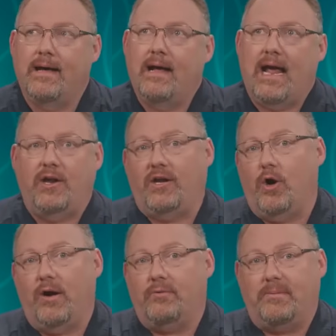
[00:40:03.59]
and you can go
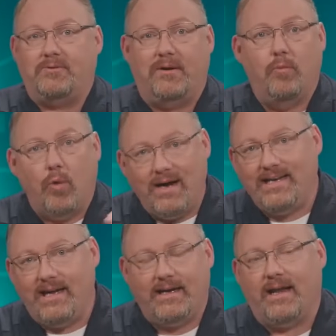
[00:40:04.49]
anywhere between 1
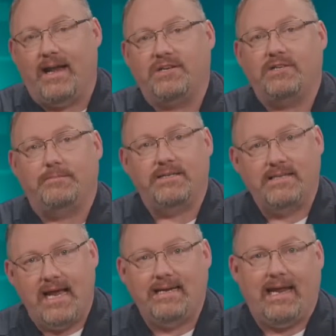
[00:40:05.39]
gig connection up to
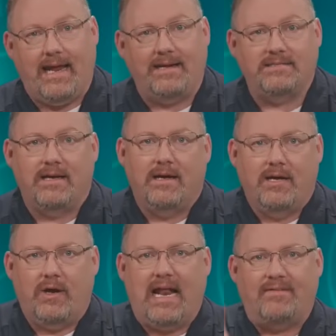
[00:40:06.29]
10 gigs. You
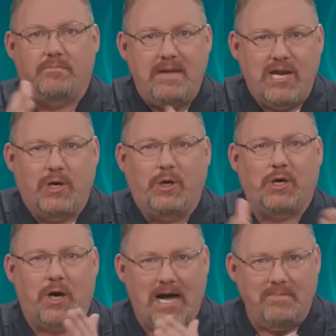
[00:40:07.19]
can have it metered or
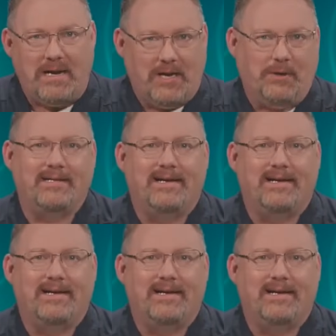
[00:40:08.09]
unmetered.